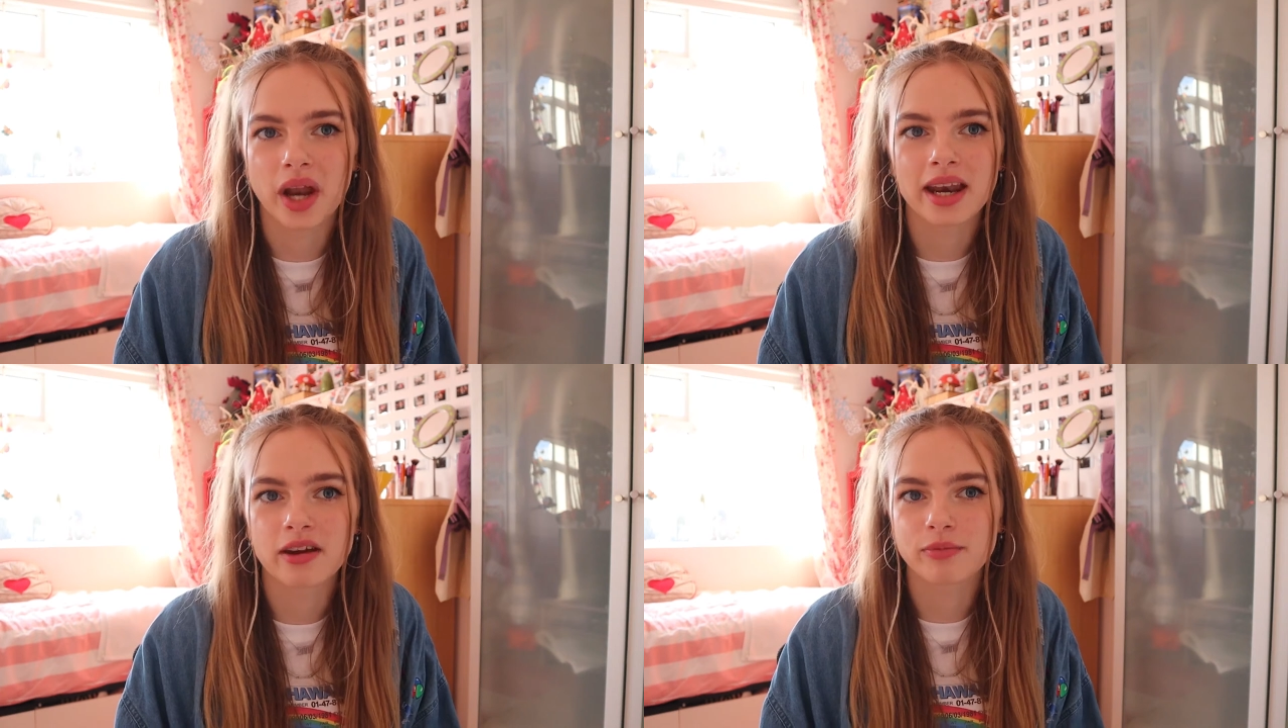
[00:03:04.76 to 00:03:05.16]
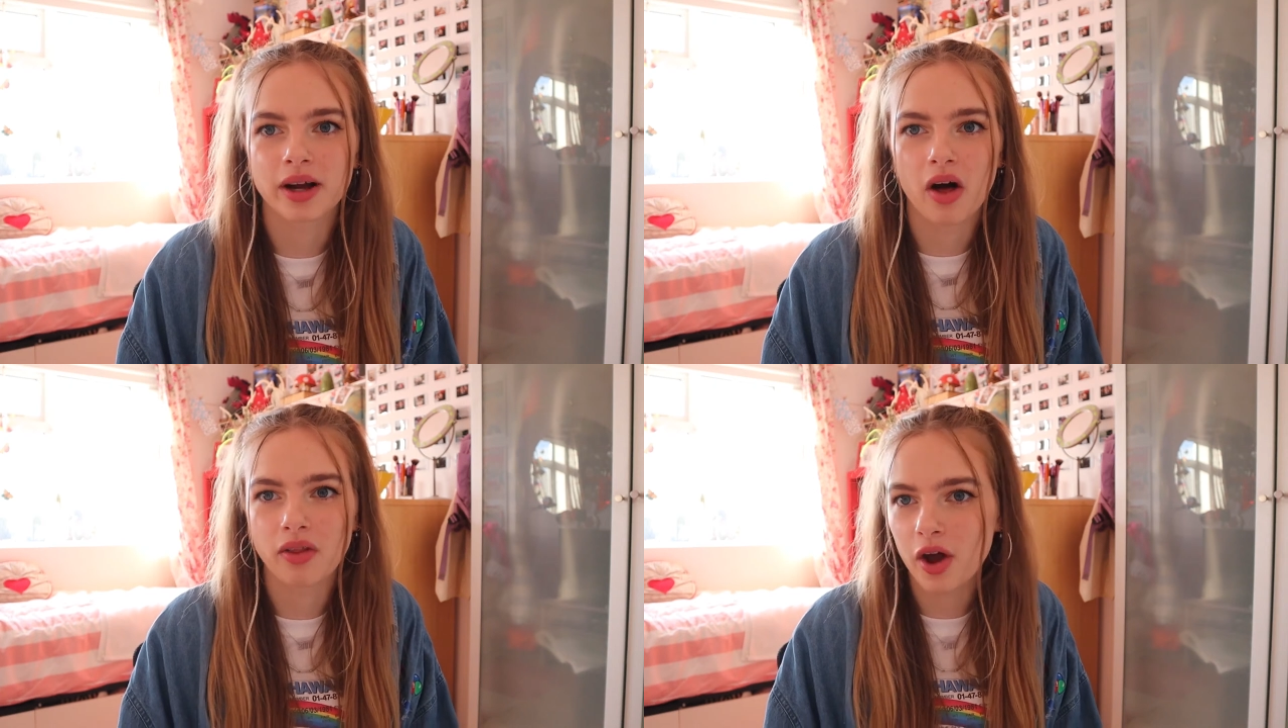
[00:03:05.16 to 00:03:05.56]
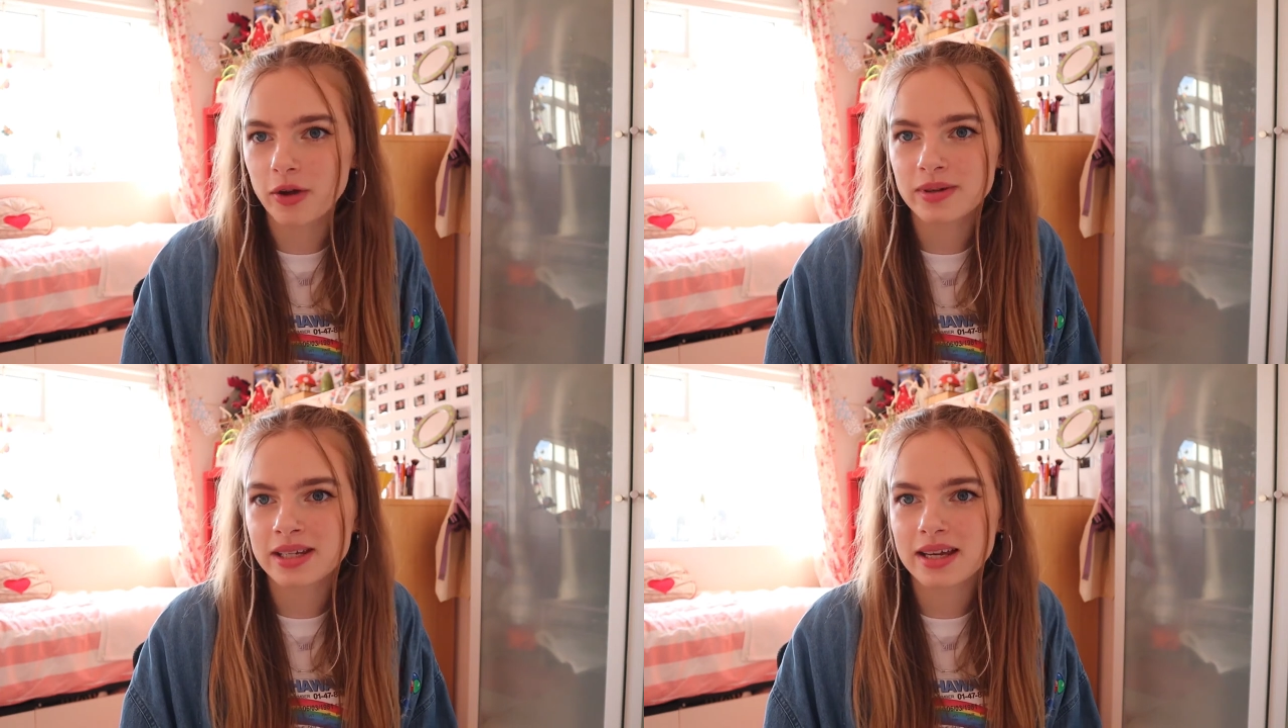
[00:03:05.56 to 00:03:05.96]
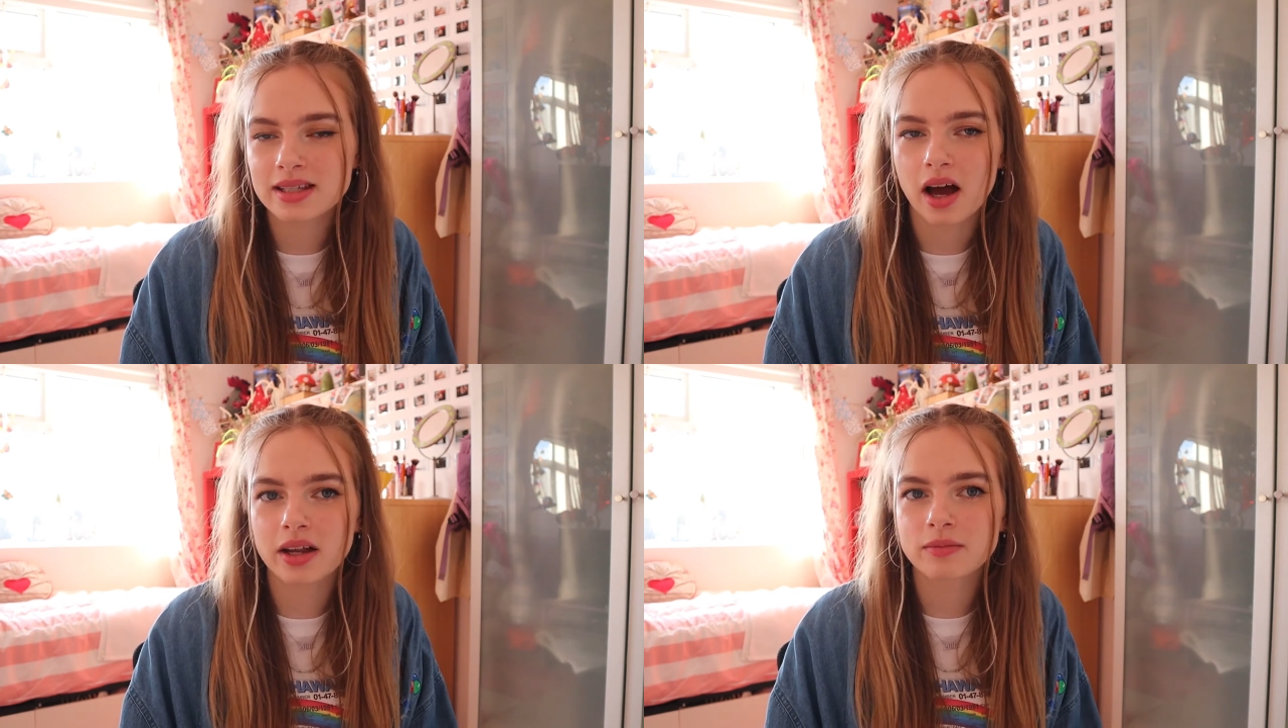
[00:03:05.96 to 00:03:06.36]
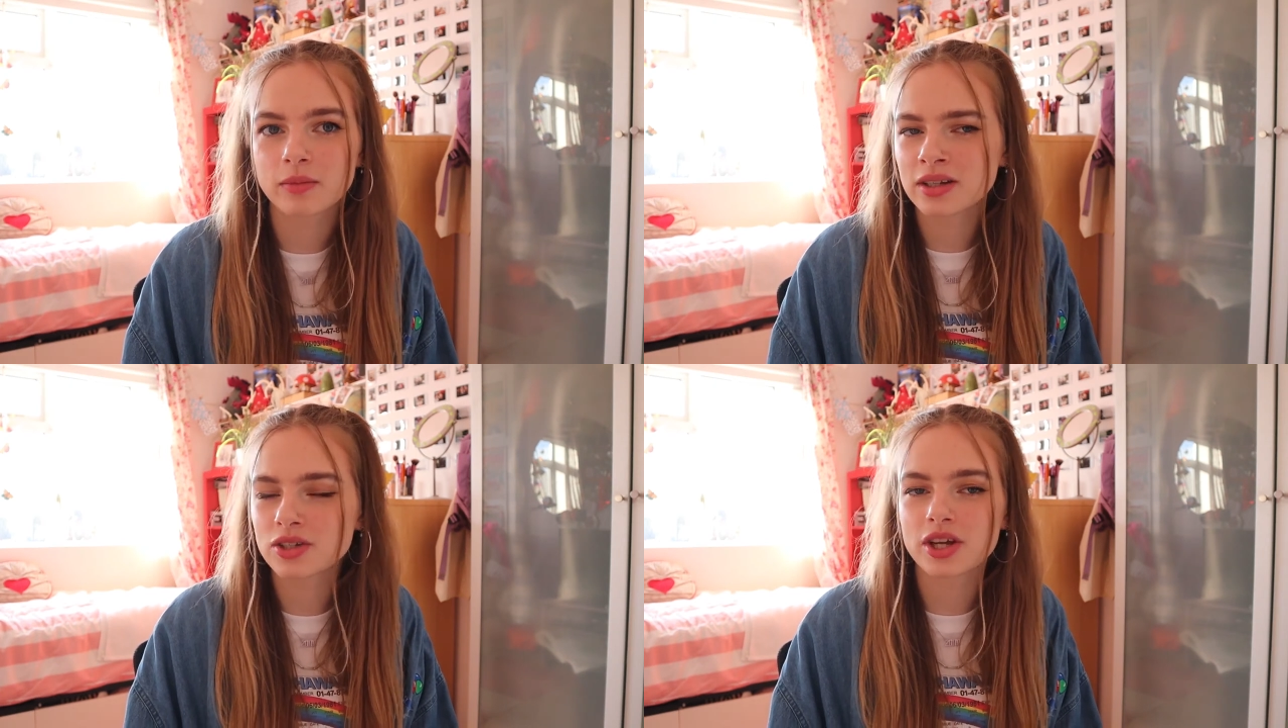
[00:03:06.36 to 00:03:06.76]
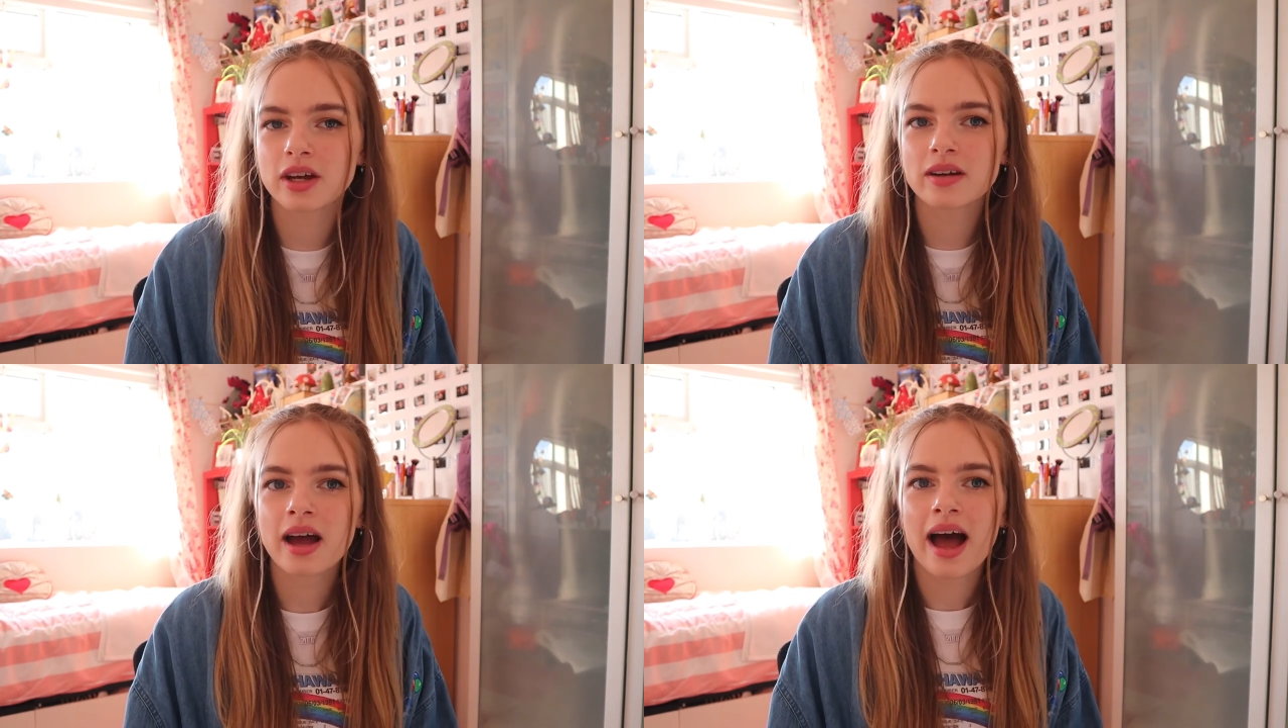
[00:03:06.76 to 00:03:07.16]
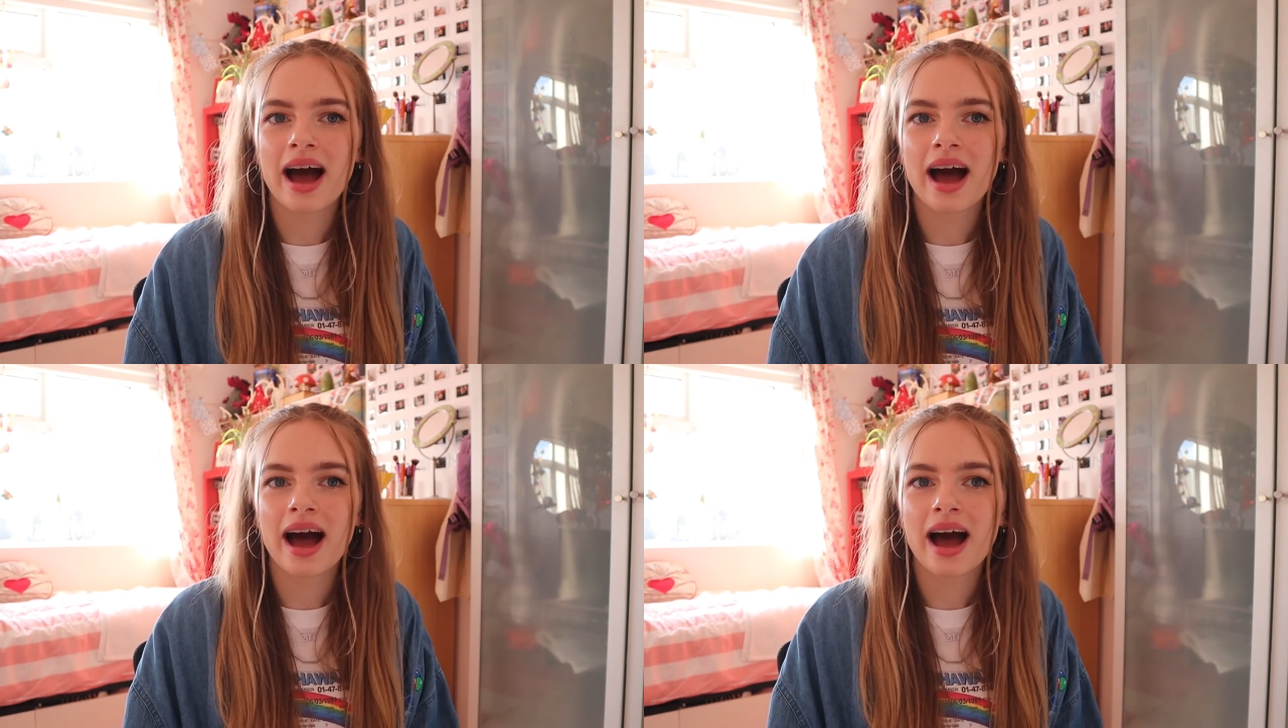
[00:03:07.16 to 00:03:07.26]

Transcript: on any of my other open days that I went to,